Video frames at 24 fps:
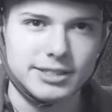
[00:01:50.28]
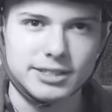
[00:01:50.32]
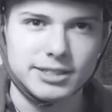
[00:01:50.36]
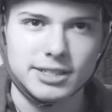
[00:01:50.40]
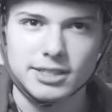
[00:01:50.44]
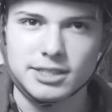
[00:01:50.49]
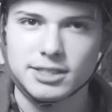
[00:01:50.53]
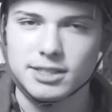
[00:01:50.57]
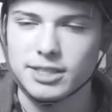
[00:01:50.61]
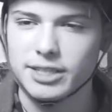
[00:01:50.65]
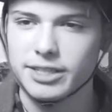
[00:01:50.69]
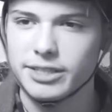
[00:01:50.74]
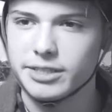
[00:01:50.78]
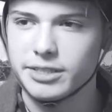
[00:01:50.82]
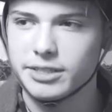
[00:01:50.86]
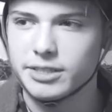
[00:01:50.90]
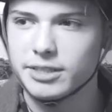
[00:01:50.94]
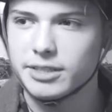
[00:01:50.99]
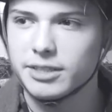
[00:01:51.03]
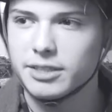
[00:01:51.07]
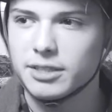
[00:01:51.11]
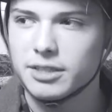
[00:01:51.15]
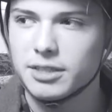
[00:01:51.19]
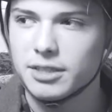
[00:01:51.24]
has ceased.
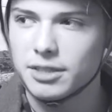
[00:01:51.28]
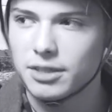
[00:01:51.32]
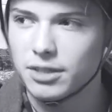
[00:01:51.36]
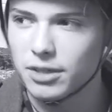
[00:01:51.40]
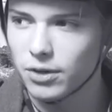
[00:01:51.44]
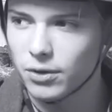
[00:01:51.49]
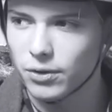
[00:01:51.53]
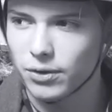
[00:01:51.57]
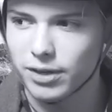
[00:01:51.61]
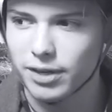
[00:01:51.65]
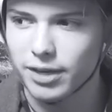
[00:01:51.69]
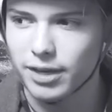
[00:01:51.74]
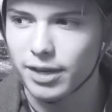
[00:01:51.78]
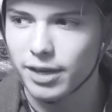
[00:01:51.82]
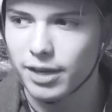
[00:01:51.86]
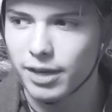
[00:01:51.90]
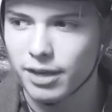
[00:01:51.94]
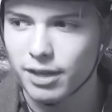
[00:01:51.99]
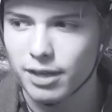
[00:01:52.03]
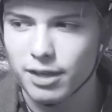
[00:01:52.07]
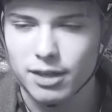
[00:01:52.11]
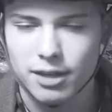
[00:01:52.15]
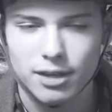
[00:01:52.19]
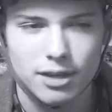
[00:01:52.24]
Okay.
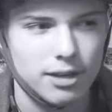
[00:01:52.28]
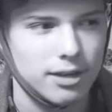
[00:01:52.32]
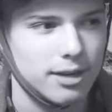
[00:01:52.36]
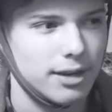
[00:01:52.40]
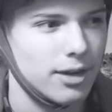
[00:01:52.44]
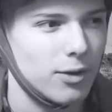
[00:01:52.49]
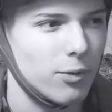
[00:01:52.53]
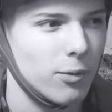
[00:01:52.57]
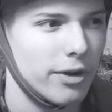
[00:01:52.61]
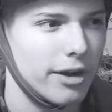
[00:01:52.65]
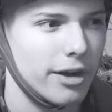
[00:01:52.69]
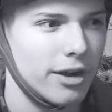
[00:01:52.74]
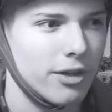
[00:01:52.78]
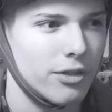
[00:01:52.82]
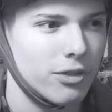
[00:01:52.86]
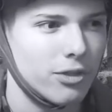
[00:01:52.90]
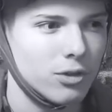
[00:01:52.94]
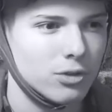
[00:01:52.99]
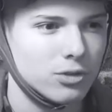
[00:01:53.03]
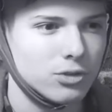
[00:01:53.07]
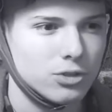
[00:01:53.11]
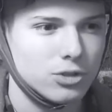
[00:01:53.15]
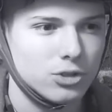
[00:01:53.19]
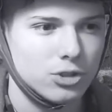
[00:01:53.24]
Now where are
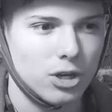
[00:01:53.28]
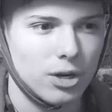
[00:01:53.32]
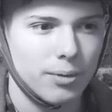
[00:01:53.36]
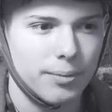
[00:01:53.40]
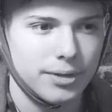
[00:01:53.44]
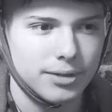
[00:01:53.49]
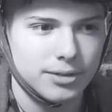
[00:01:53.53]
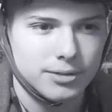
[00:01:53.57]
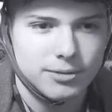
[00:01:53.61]
those Germans?